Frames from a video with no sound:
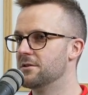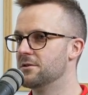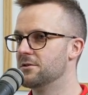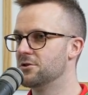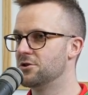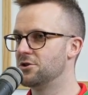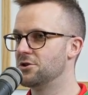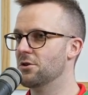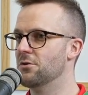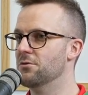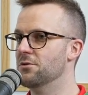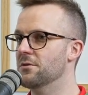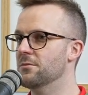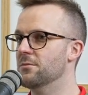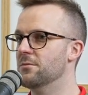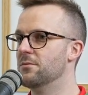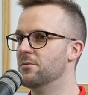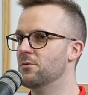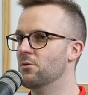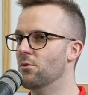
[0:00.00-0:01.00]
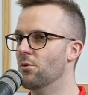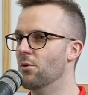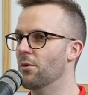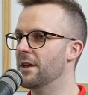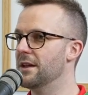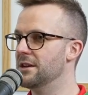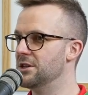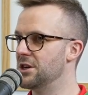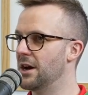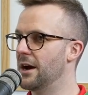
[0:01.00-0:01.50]
show them or
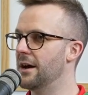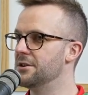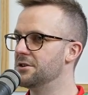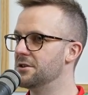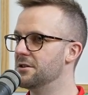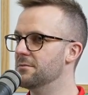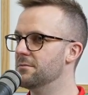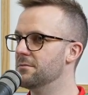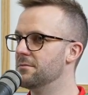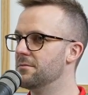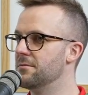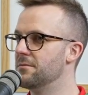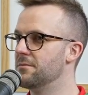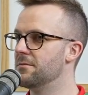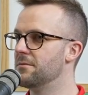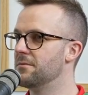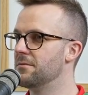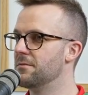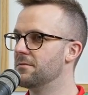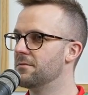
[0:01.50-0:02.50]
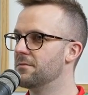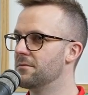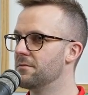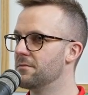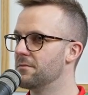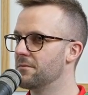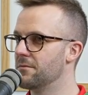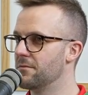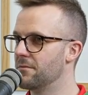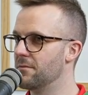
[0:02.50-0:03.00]
then charge them.
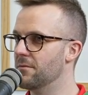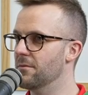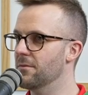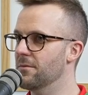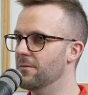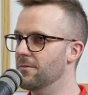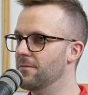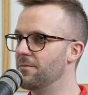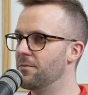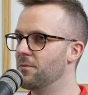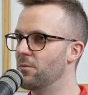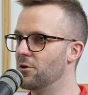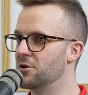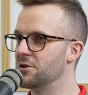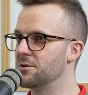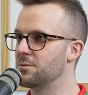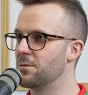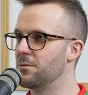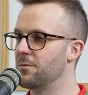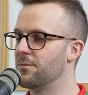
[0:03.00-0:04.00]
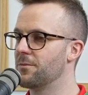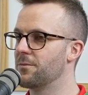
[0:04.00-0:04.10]
Yeah, mm, and you need to have